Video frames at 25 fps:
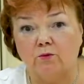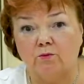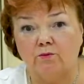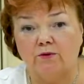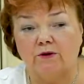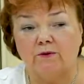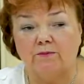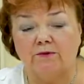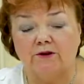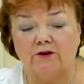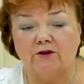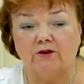
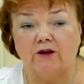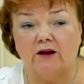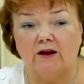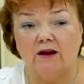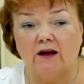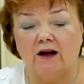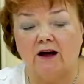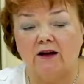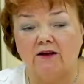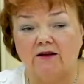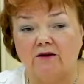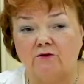Of course, I
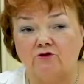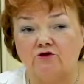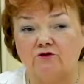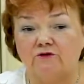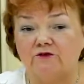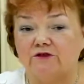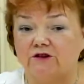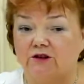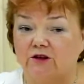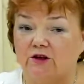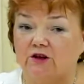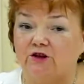like the new
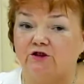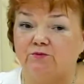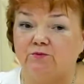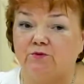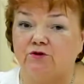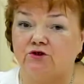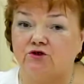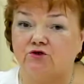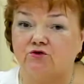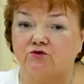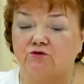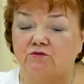ones more,
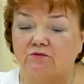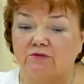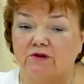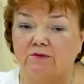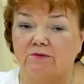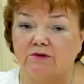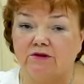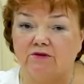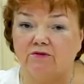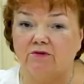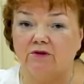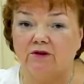
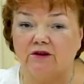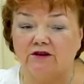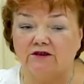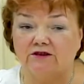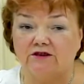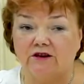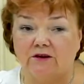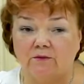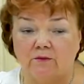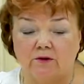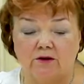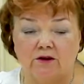but the thing
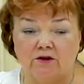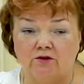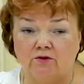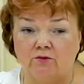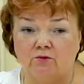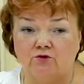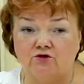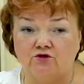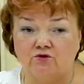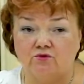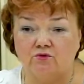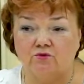is that
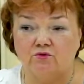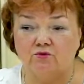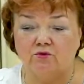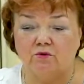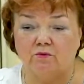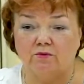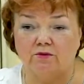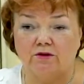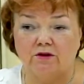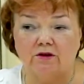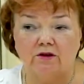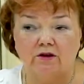our
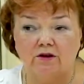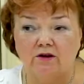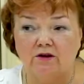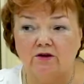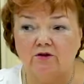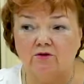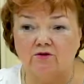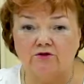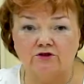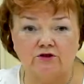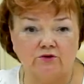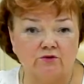tailors often
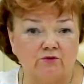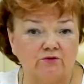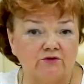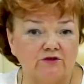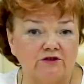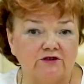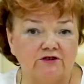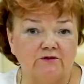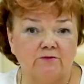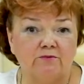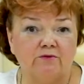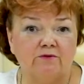forget to
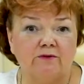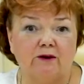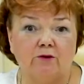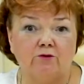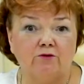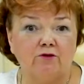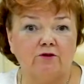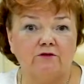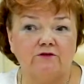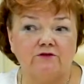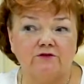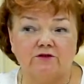turn them
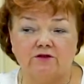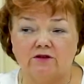off.